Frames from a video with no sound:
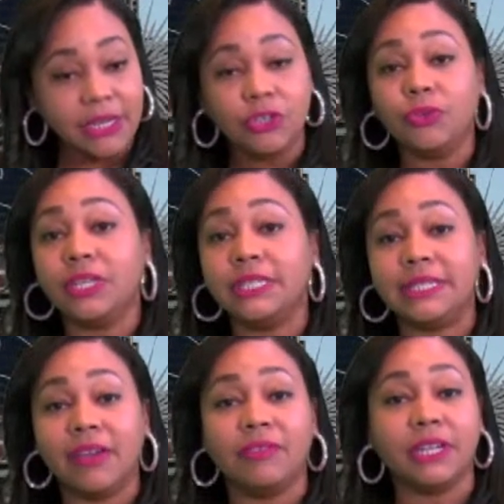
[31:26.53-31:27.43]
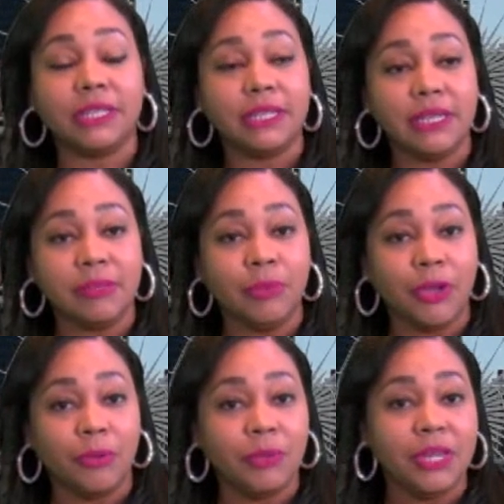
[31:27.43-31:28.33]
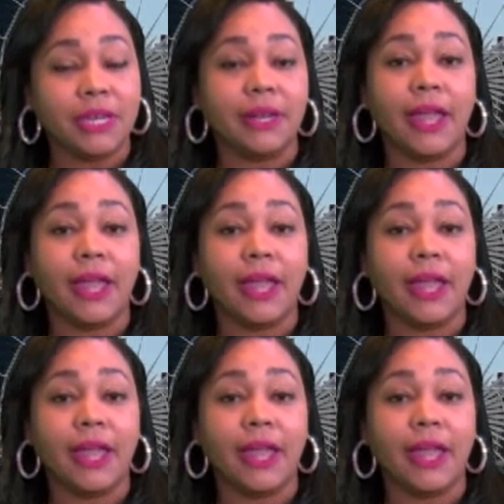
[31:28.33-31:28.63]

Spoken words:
you can definitely email me at